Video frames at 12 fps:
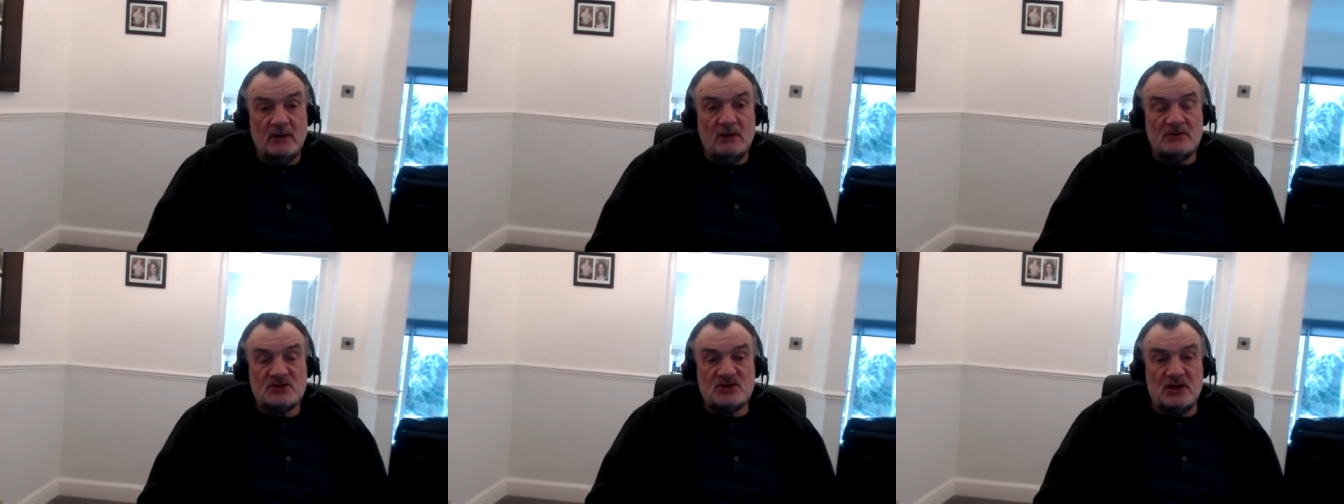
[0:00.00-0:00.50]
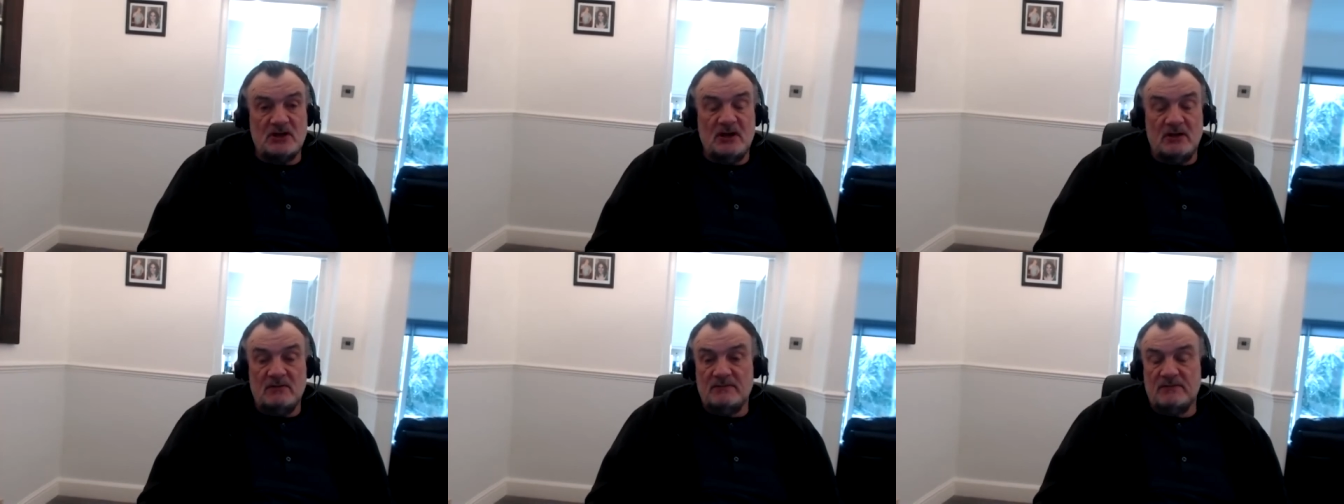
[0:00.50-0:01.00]
You're sitting
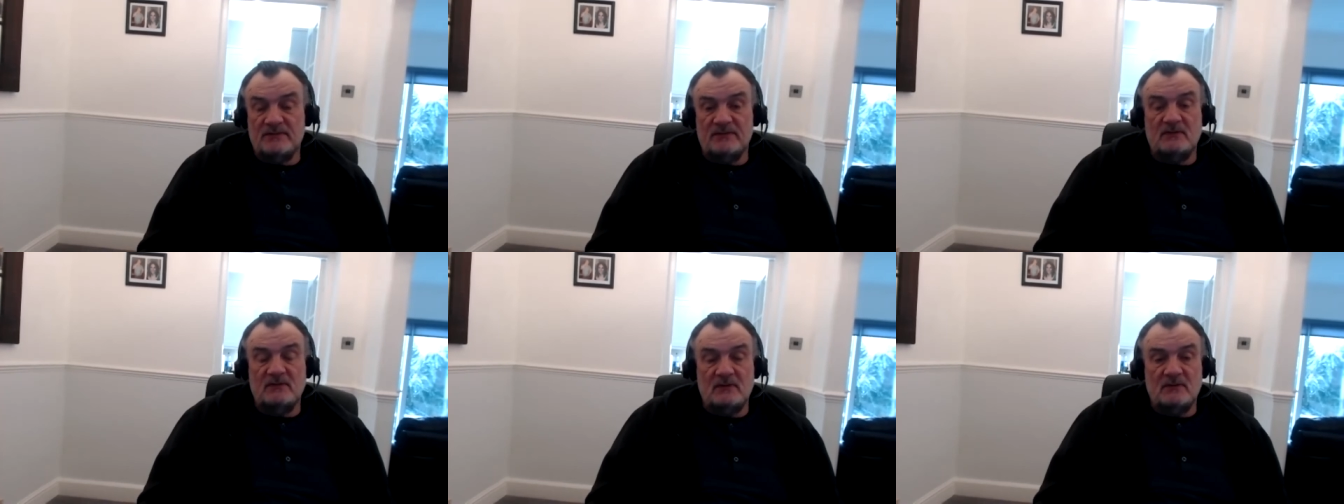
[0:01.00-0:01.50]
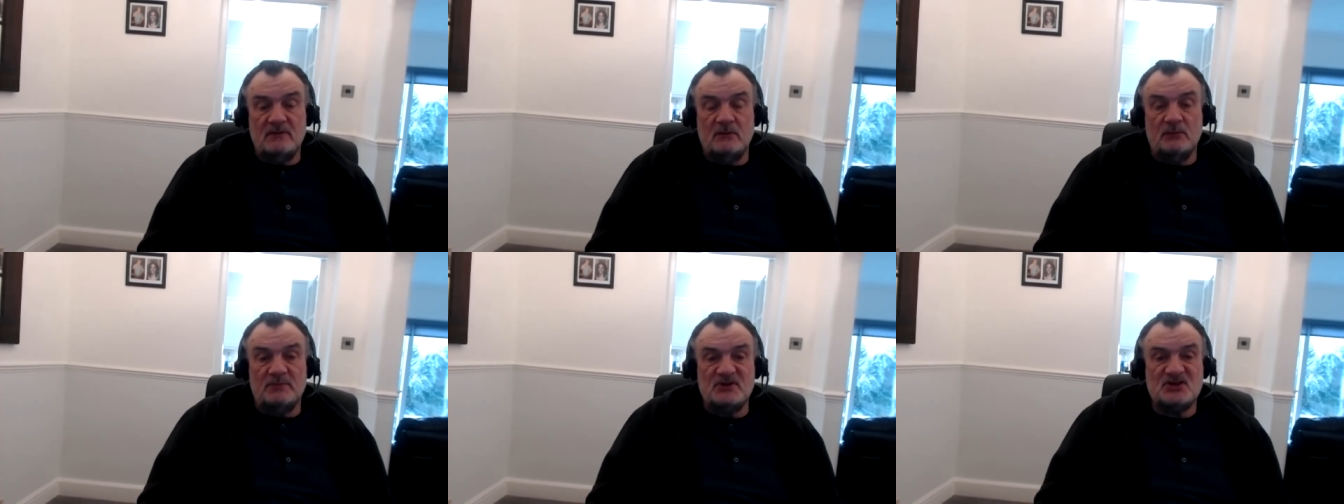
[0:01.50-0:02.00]
there, they
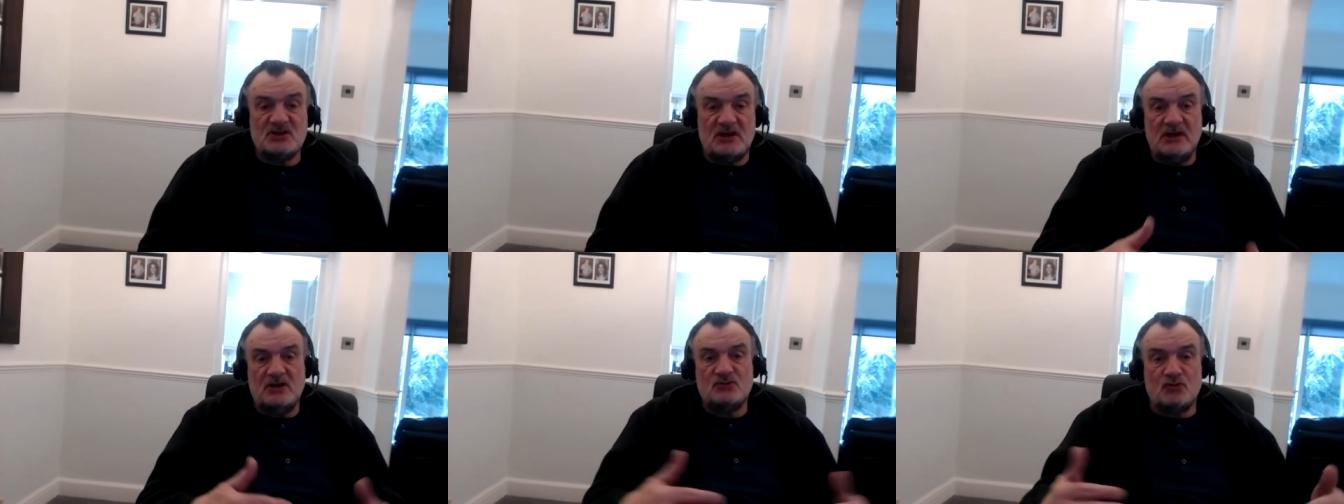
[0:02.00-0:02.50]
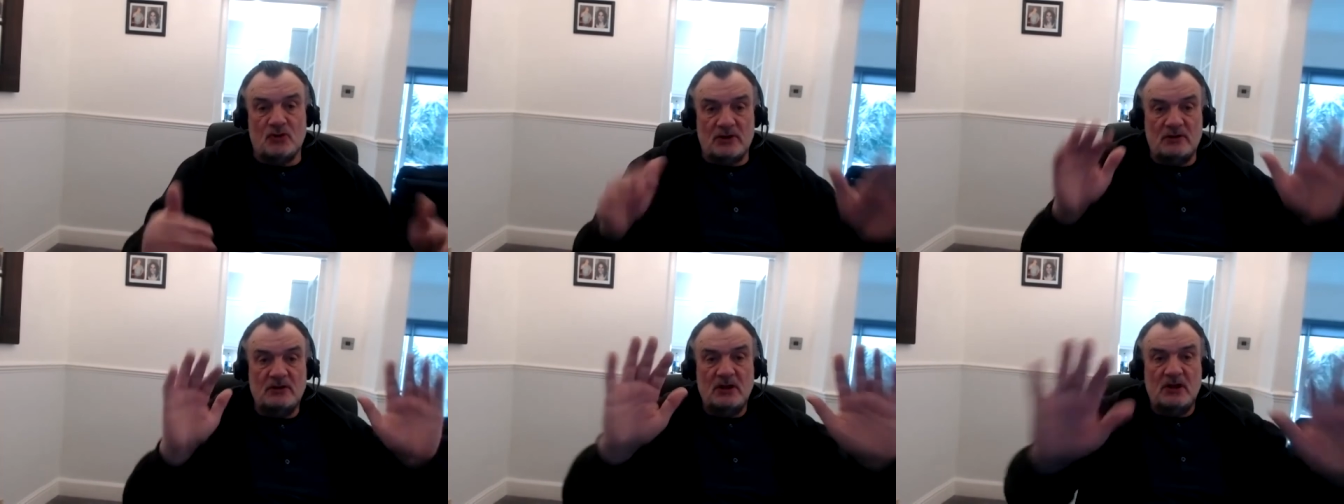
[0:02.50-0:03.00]
would be sitting there trying
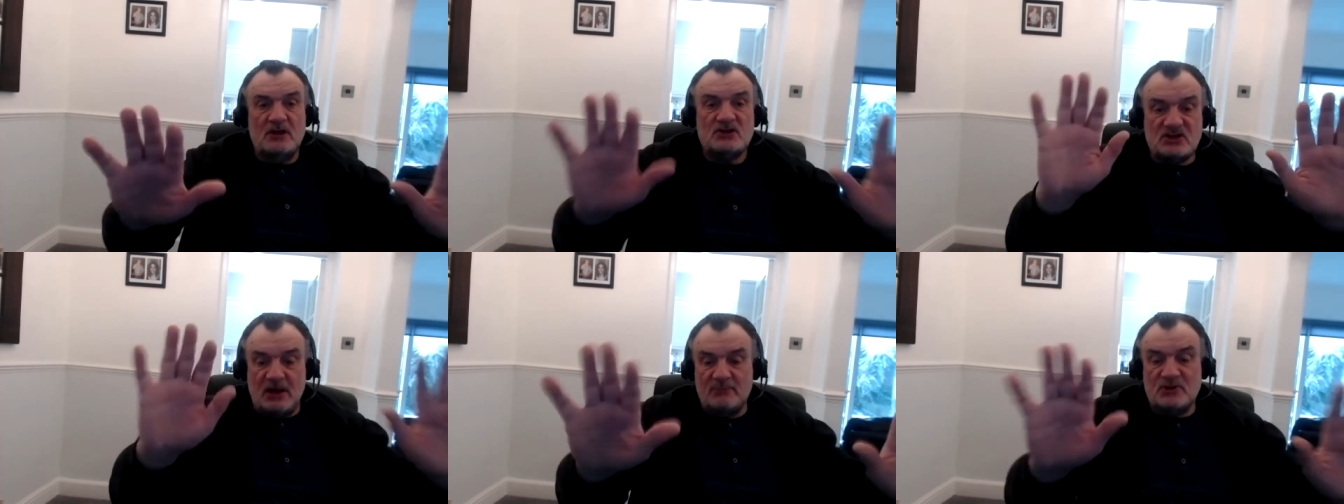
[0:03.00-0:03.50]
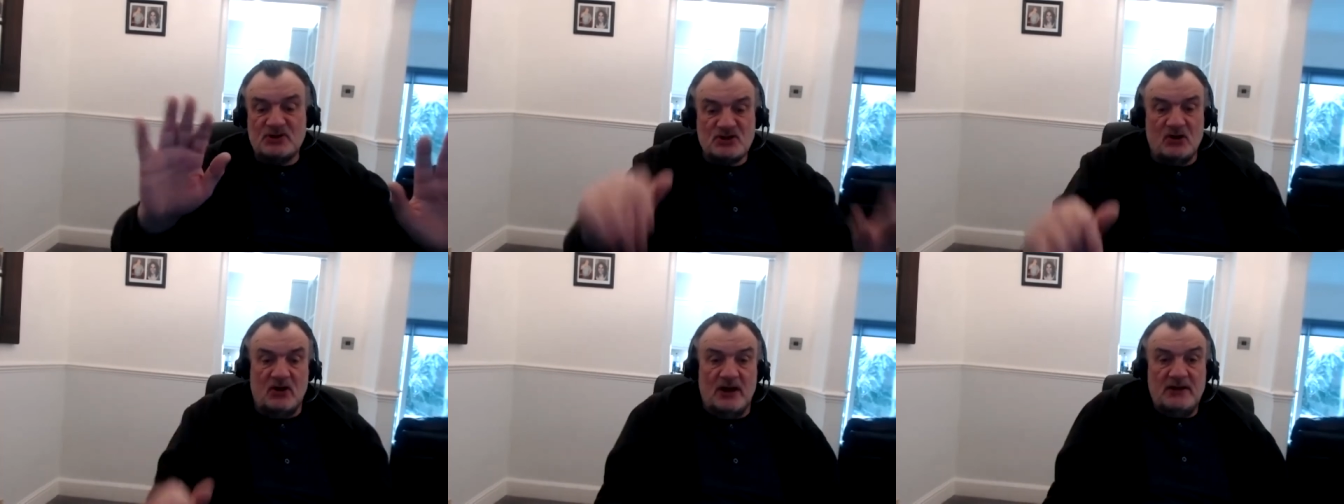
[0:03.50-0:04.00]
to stem the
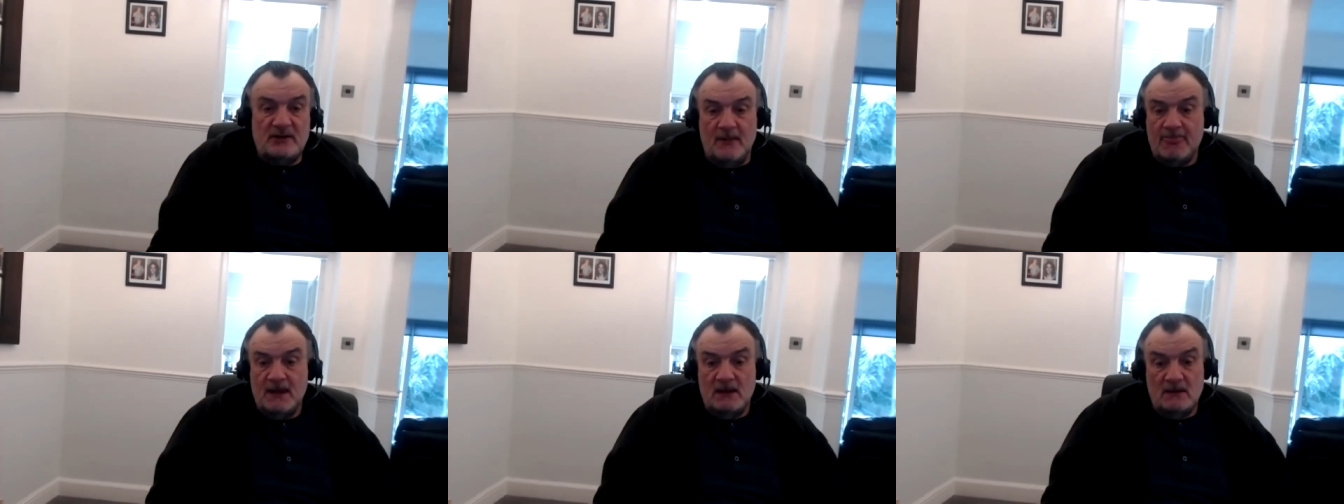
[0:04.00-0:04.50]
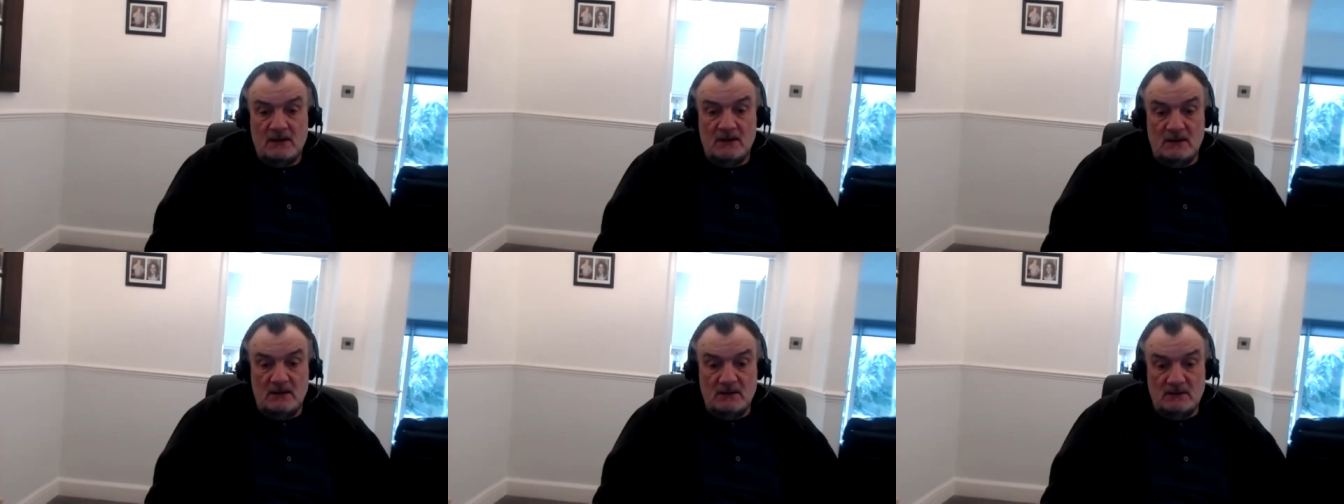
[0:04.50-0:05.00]
tide.
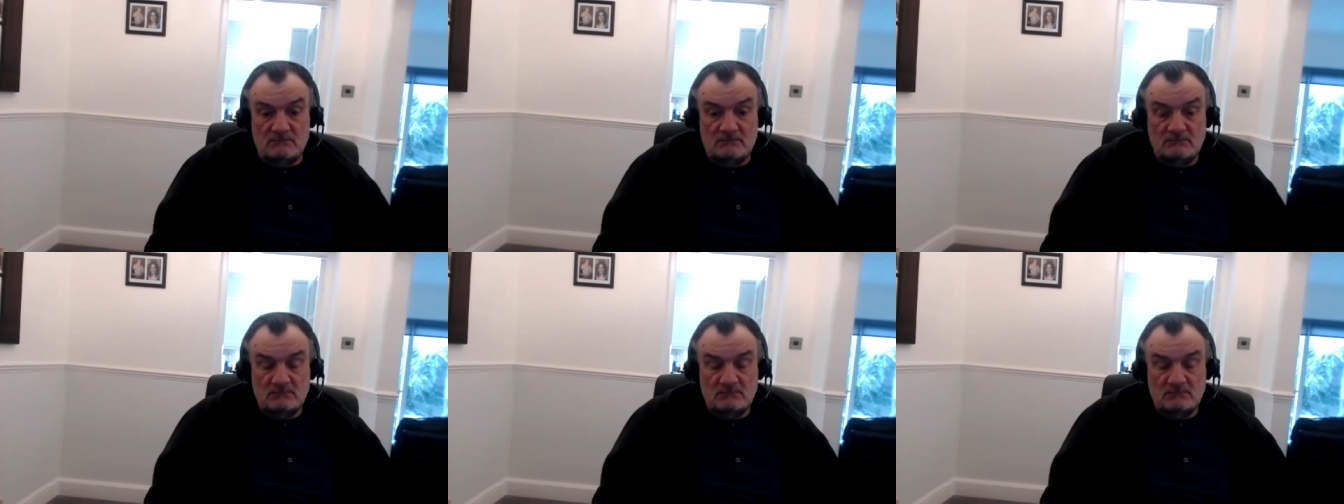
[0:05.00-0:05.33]
Um,